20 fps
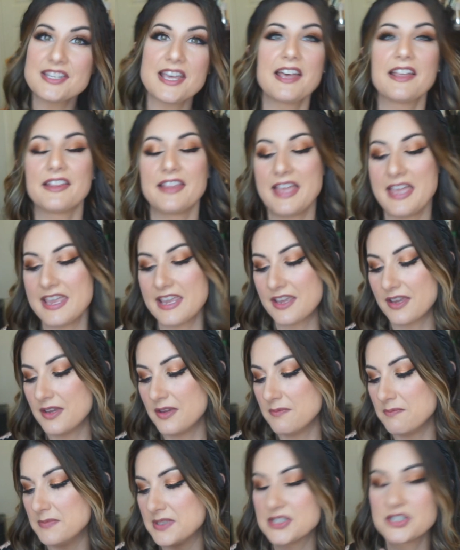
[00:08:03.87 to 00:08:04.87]
I like
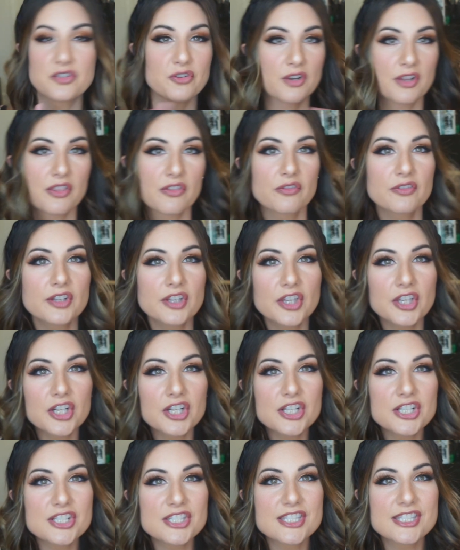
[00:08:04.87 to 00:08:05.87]
mystery
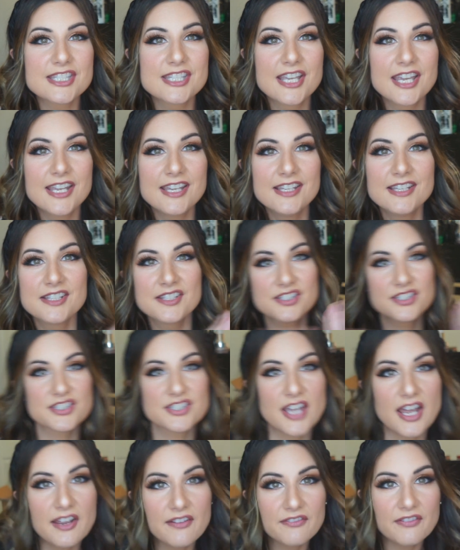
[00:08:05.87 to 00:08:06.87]
thrillers,
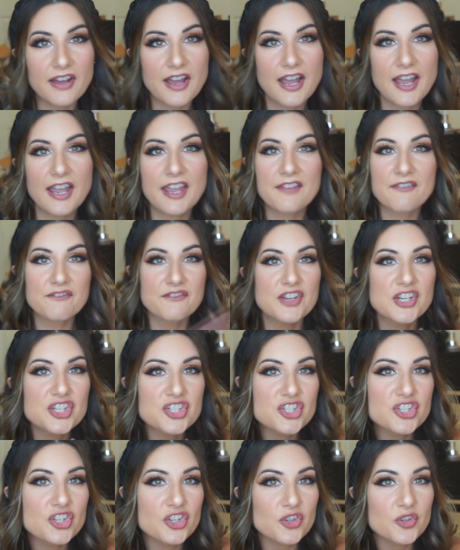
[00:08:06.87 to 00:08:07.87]
sci-fi,
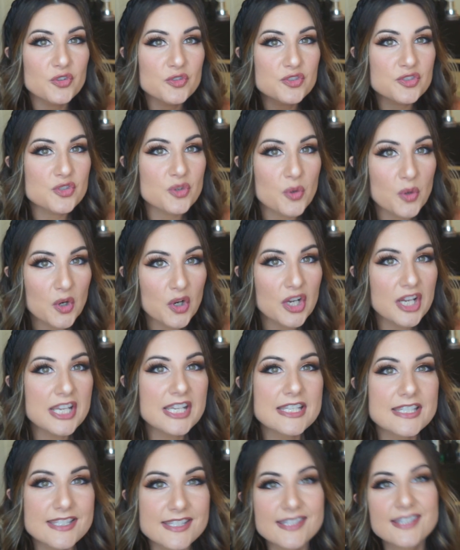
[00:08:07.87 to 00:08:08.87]
fictional
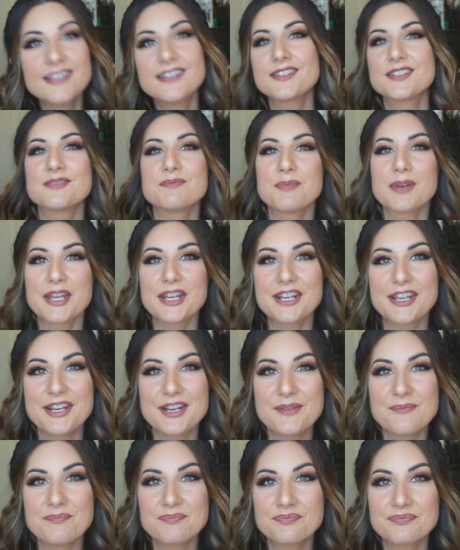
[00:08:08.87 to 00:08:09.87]
stories, but
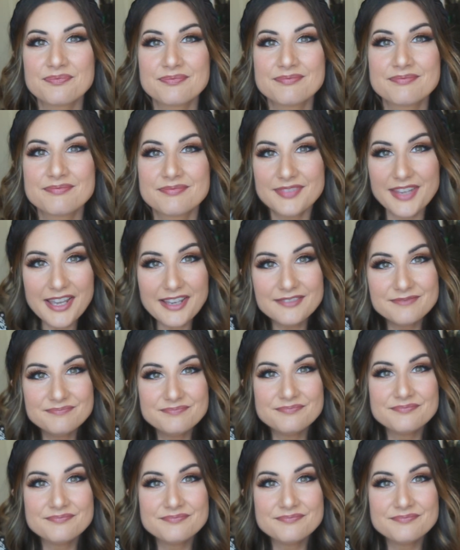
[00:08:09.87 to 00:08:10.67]
um, yeah.